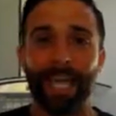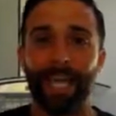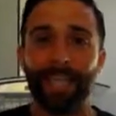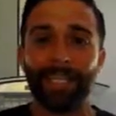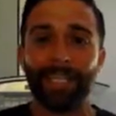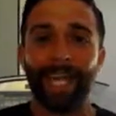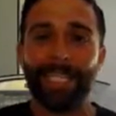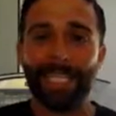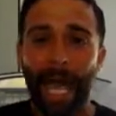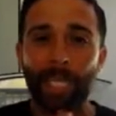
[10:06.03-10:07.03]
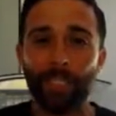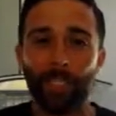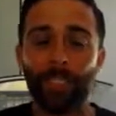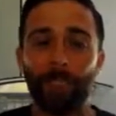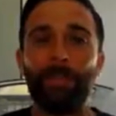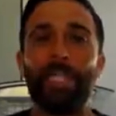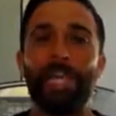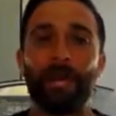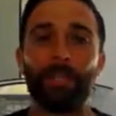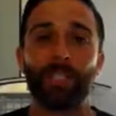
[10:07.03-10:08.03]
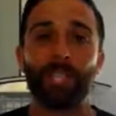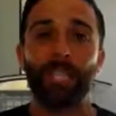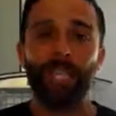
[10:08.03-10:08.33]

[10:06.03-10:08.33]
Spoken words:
and it's not just going to be e-commerce.